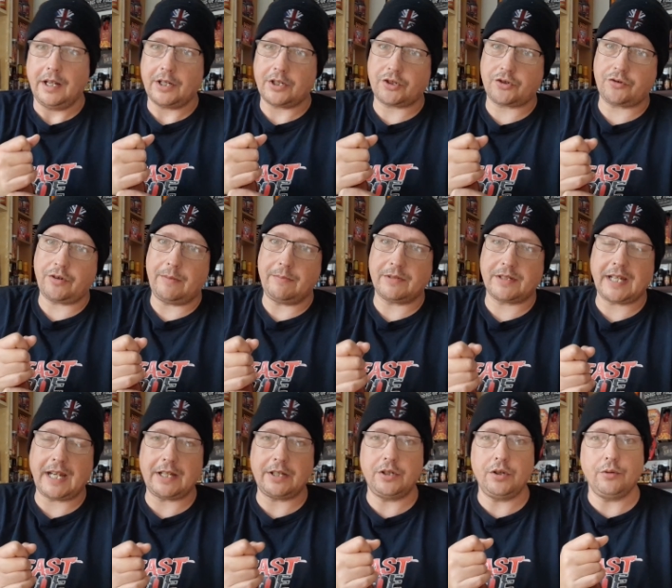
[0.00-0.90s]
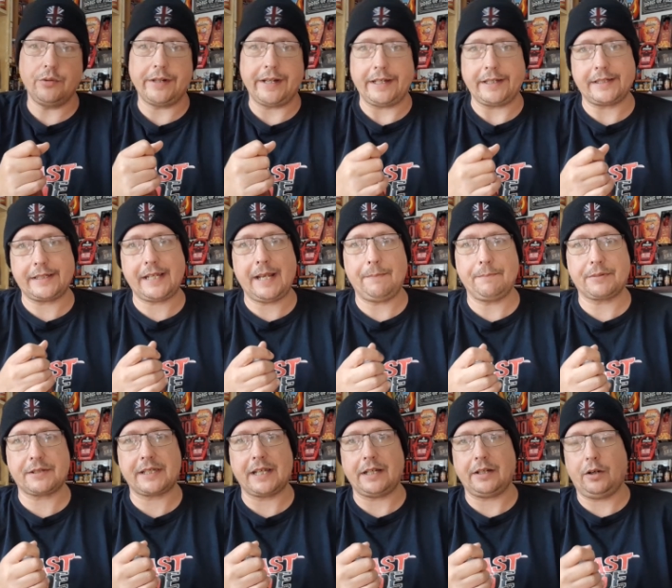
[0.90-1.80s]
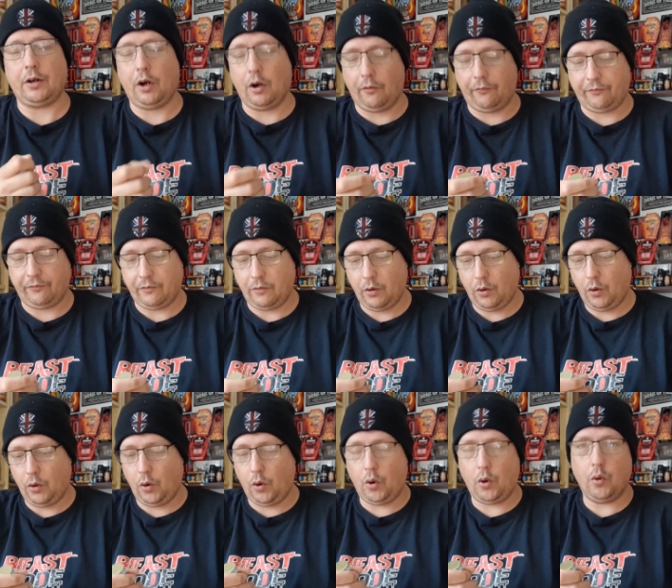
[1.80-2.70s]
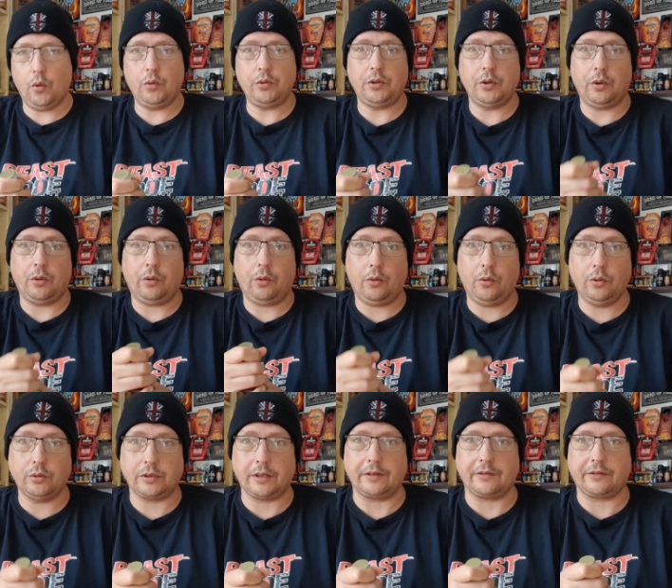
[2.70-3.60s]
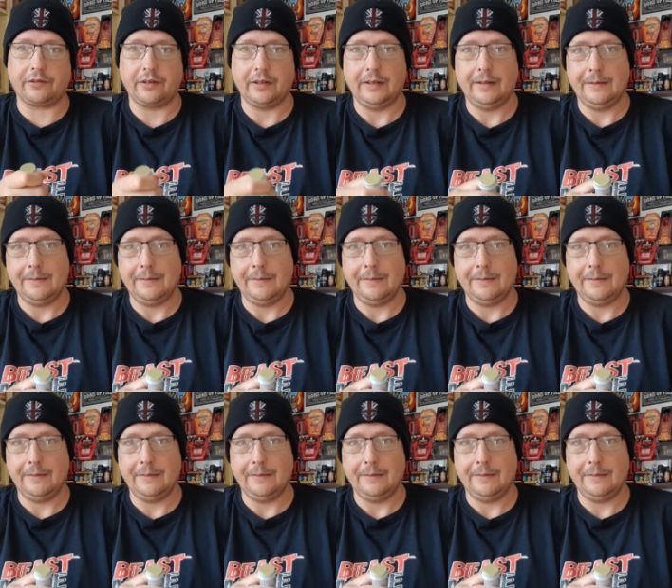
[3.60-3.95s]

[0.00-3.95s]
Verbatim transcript: Extreme ten, you'll get ten percent off all your orders.